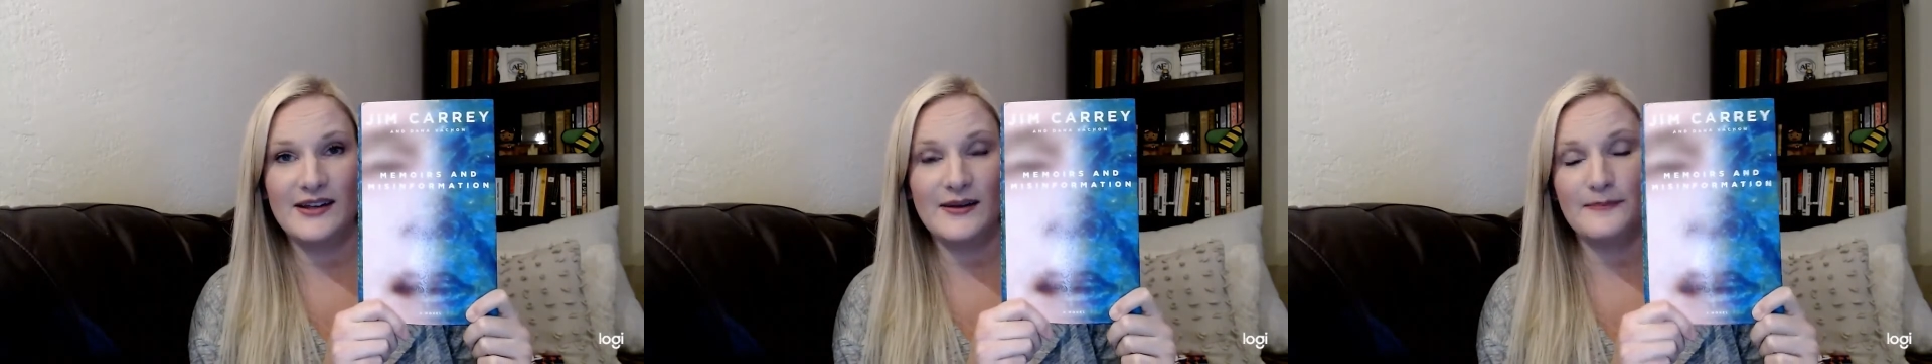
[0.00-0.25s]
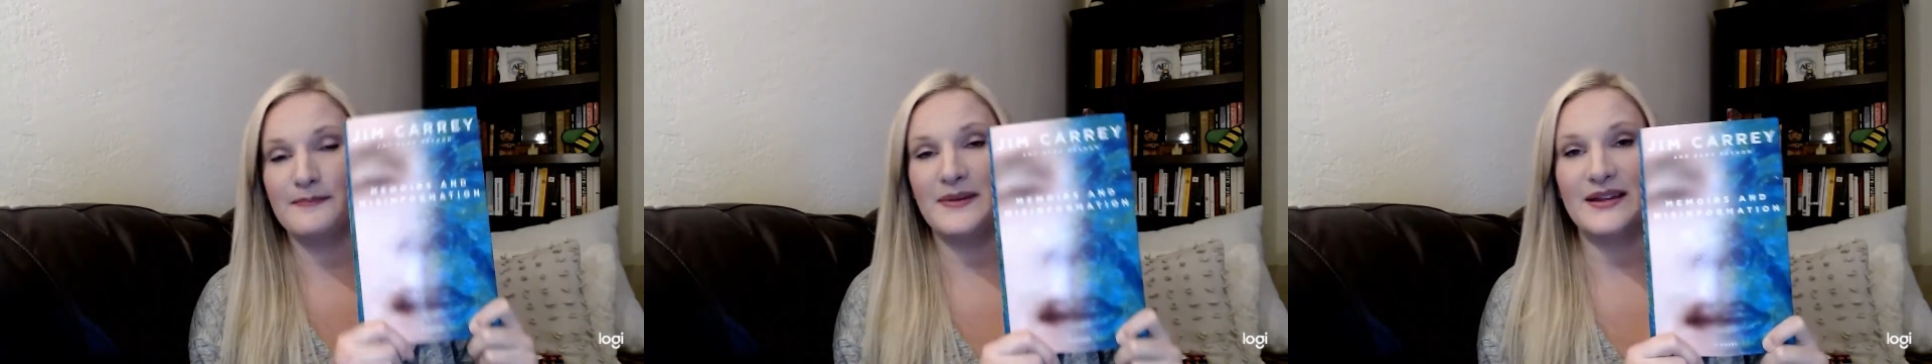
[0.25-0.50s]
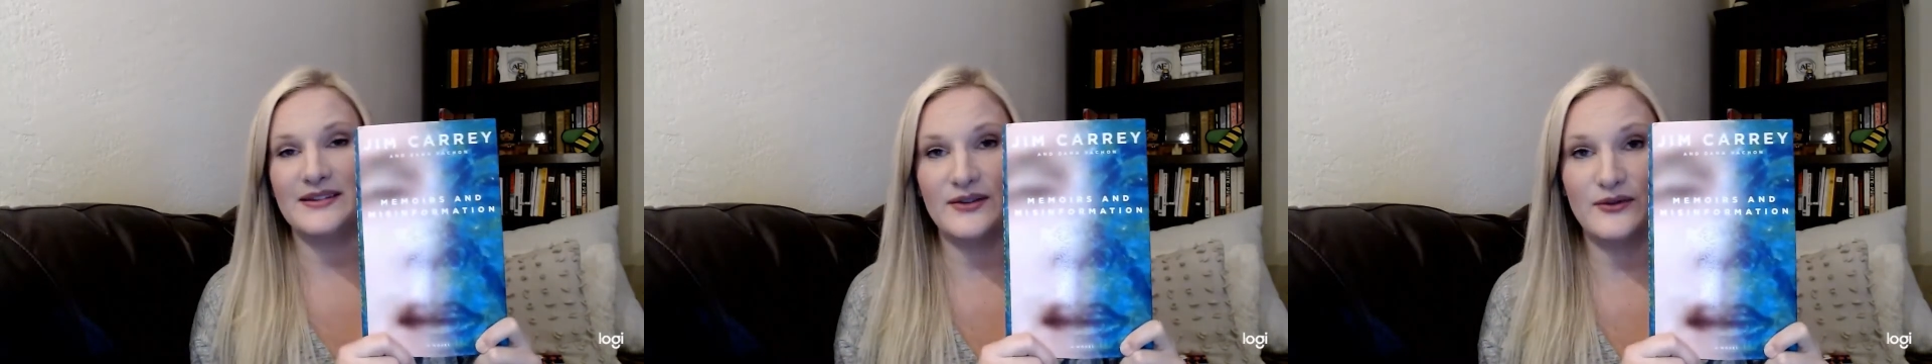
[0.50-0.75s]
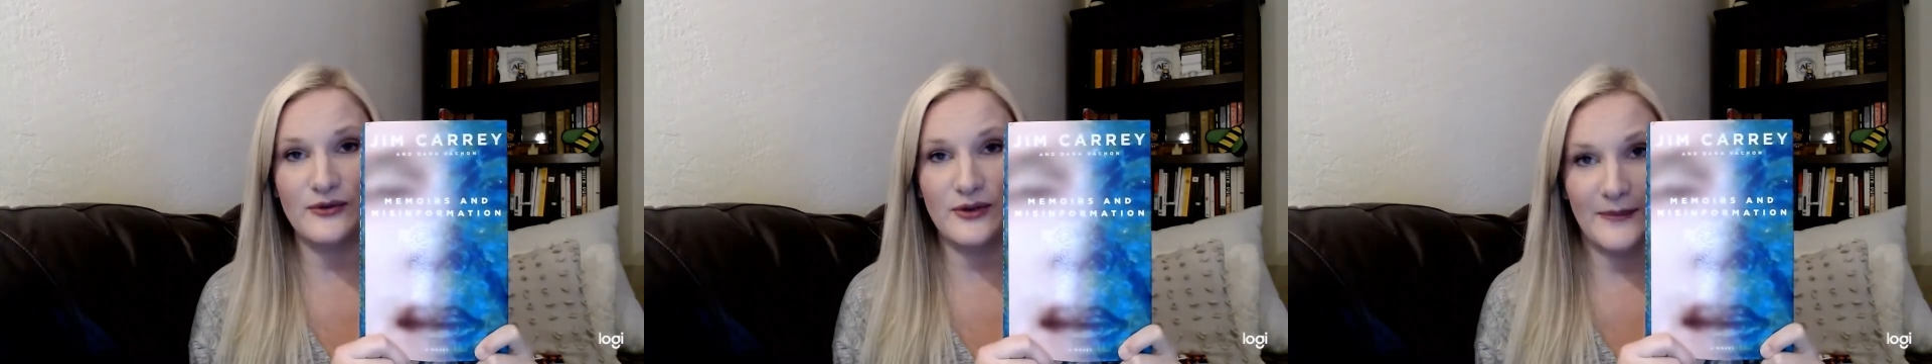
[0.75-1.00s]

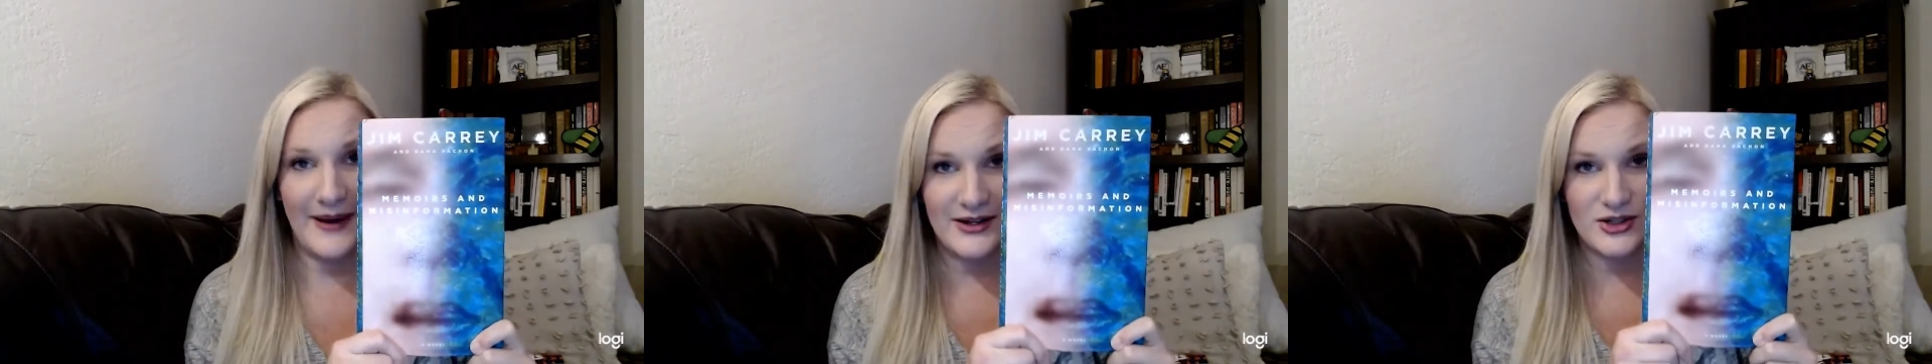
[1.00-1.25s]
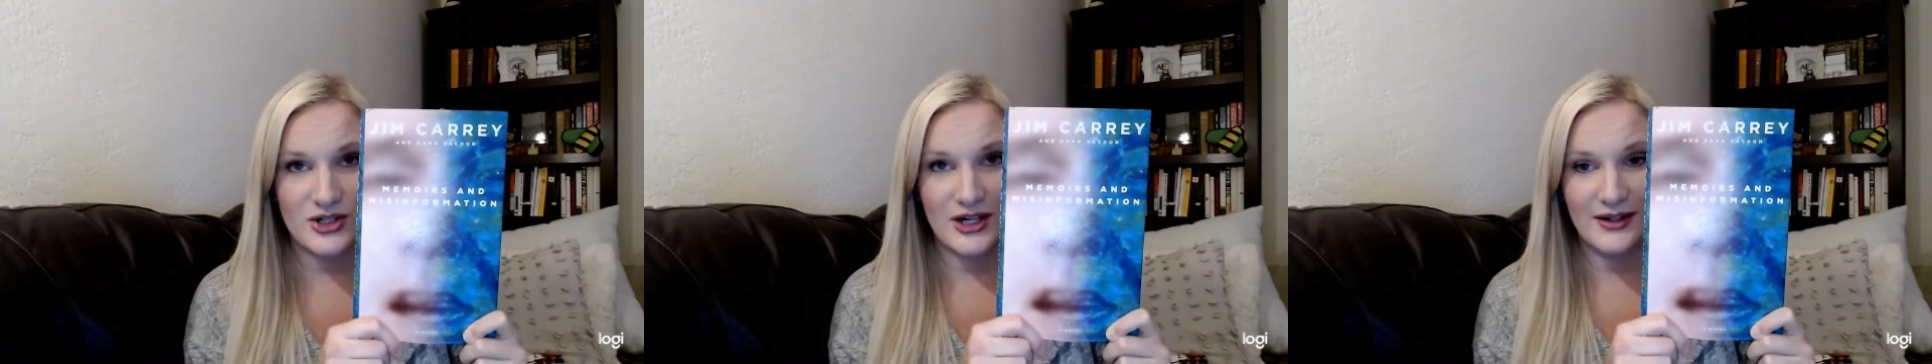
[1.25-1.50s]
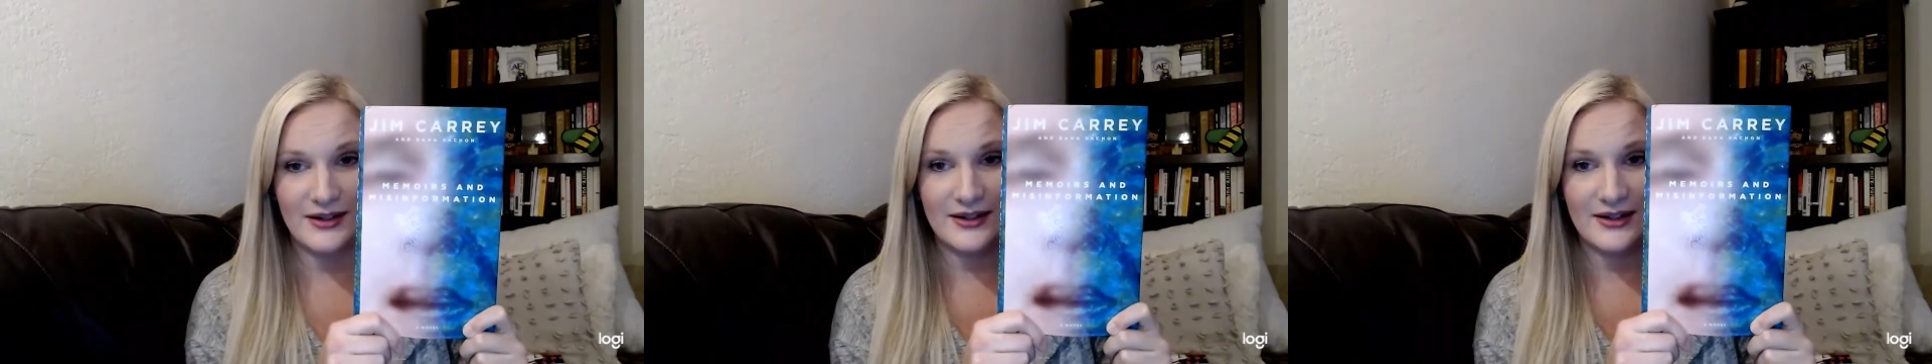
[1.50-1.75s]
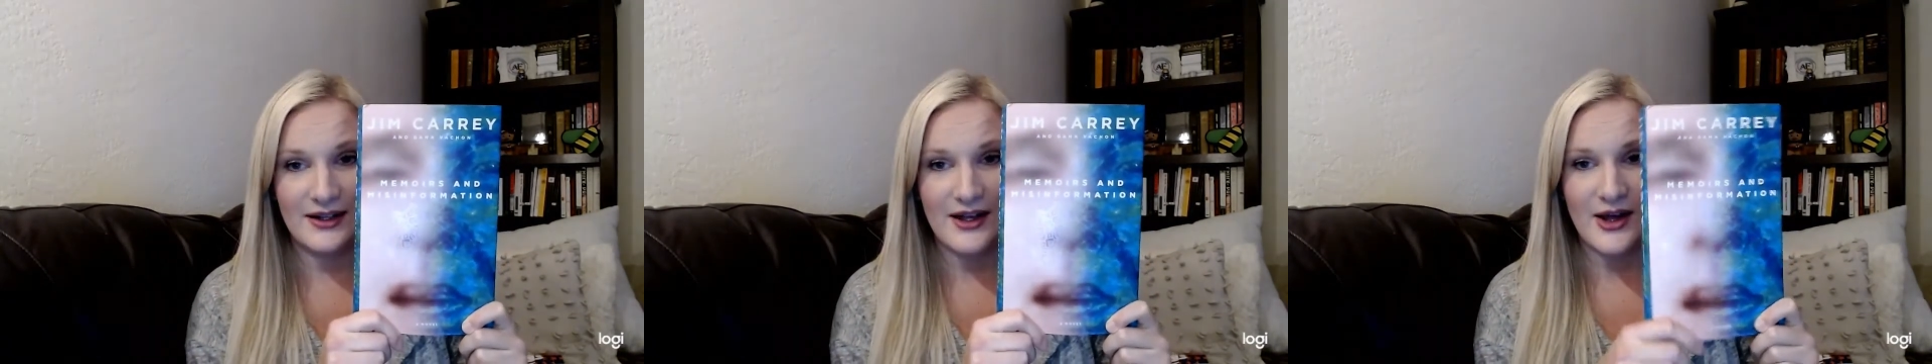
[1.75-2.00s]
Misinformation.
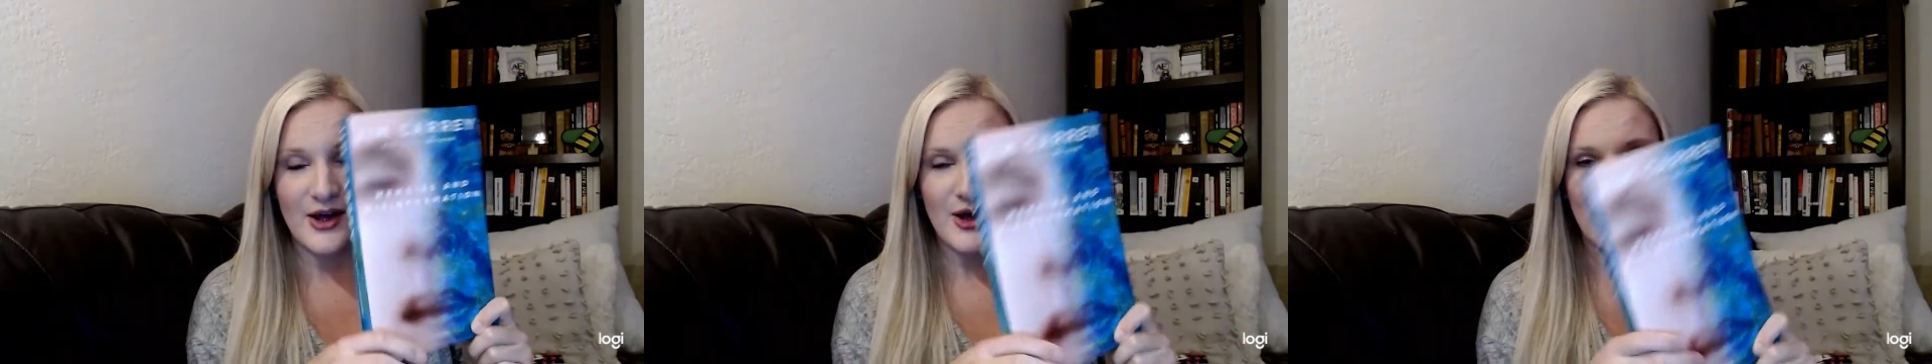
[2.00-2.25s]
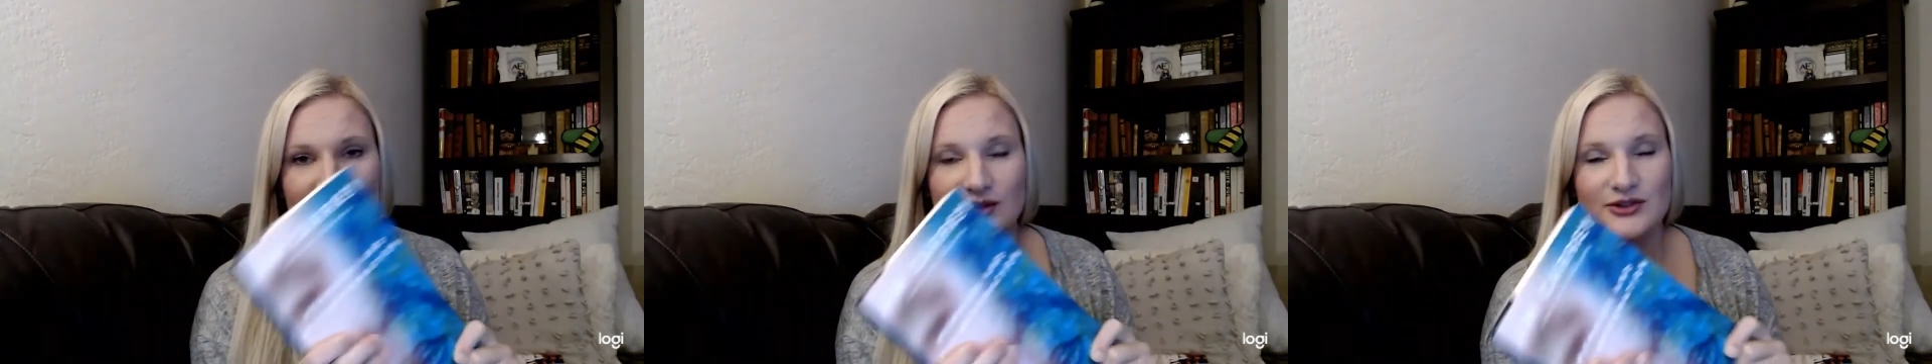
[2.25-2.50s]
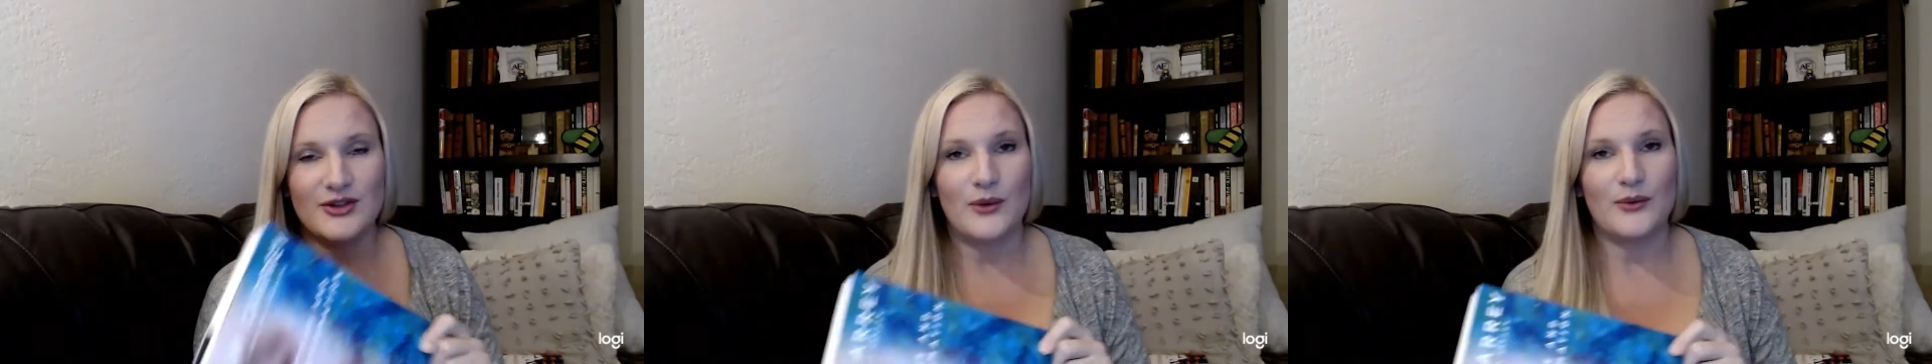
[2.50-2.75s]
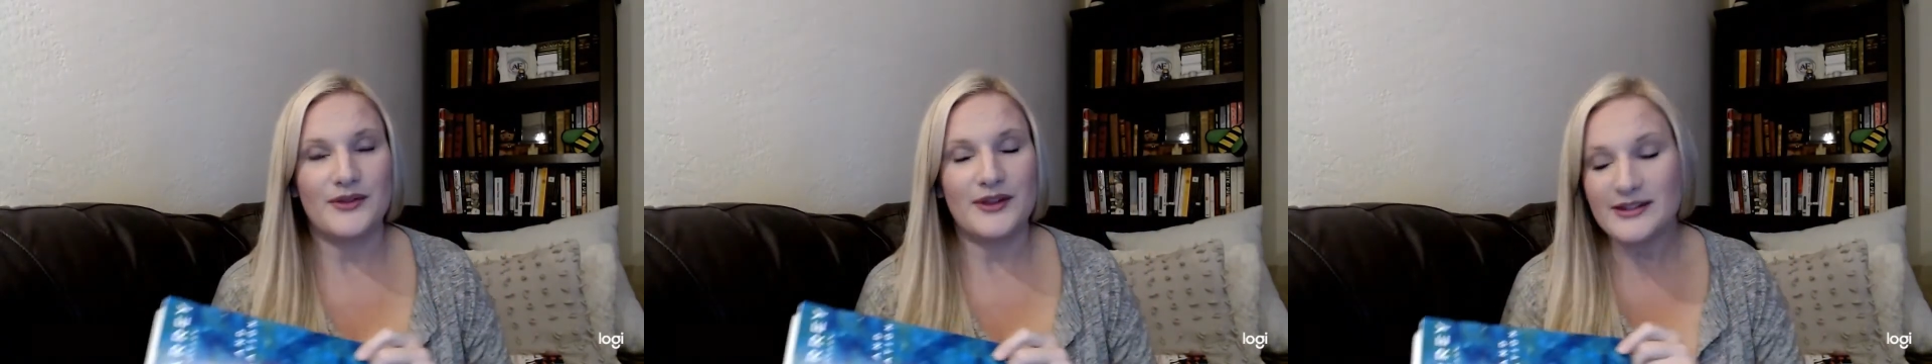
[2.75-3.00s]
So
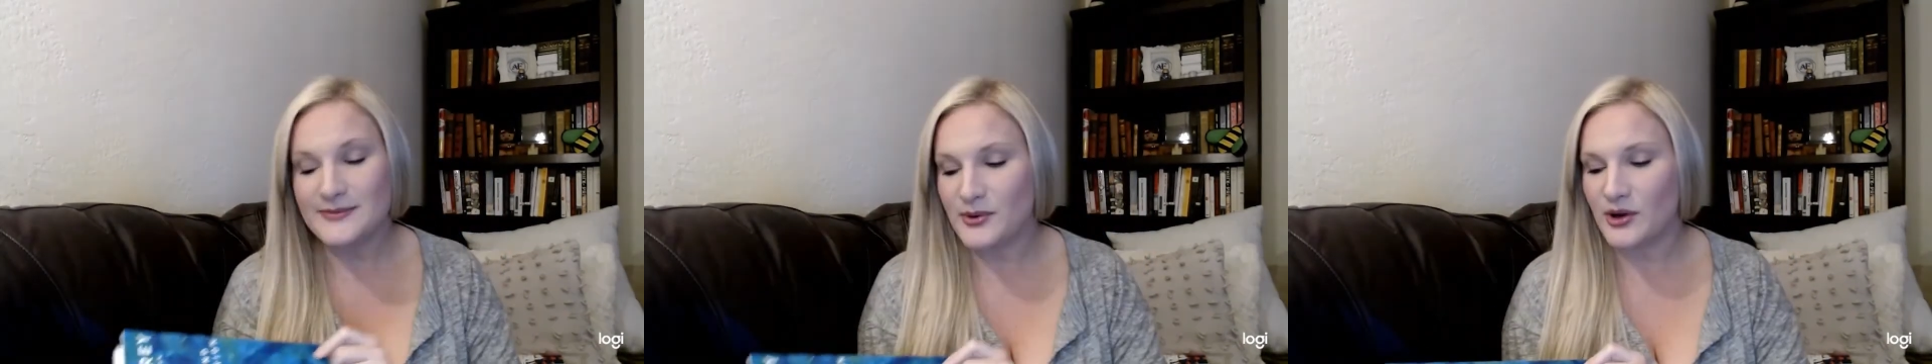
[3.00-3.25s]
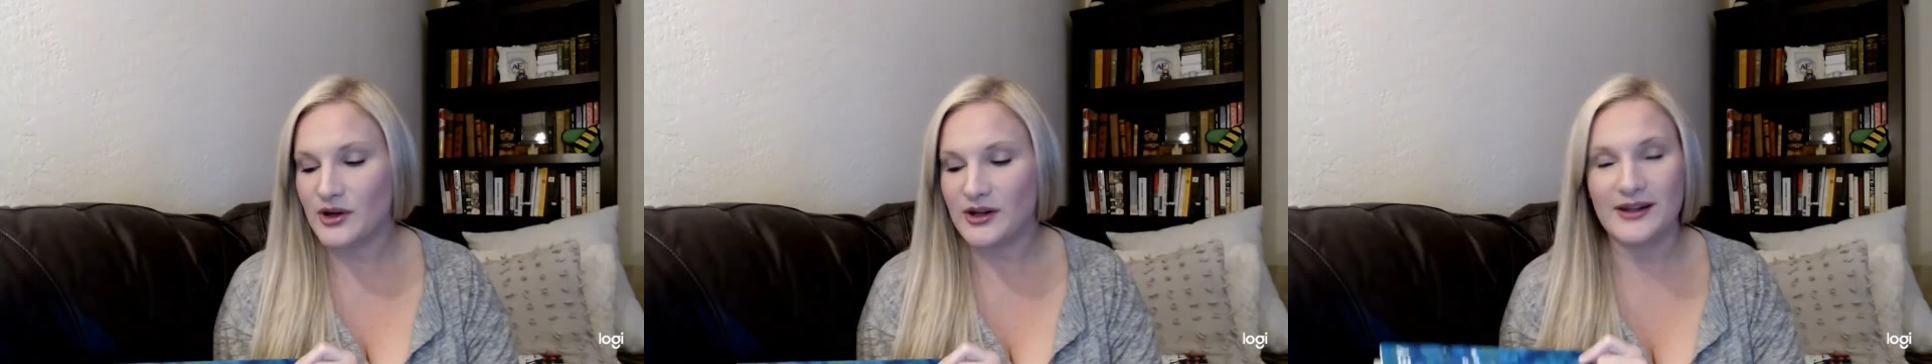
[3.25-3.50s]
this book